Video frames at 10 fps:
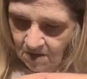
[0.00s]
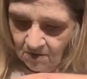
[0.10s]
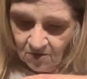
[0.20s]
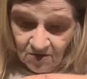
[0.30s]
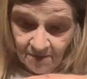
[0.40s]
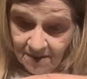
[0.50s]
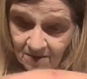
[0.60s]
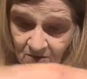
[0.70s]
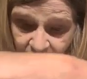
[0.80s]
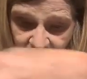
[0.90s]
because I'm
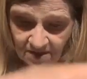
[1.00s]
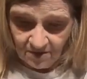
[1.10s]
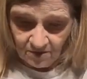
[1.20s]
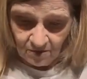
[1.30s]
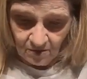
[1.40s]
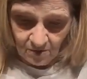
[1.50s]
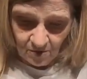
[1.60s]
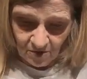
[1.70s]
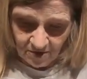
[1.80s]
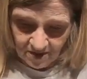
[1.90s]
not going to sit here and
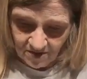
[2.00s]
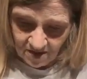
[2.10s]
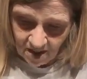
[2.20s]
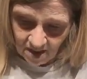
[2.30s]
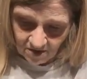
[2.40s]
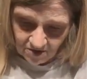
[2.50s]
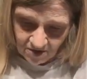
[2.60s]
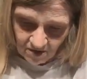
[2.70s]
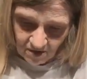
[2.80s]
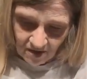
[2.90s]
glue all these together,
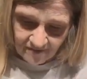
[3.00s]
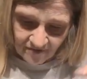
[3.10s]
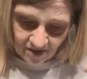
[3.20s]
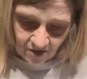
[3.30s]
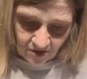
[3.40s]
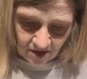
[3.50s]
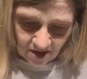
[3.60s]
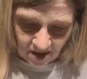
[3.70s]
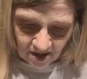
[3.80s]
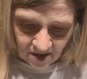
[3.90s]
so I figured
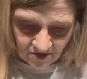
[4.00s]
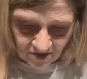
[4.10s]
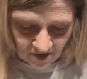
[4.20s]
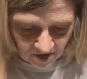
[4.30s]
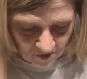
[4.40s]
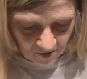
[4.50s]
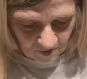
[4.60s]
an easy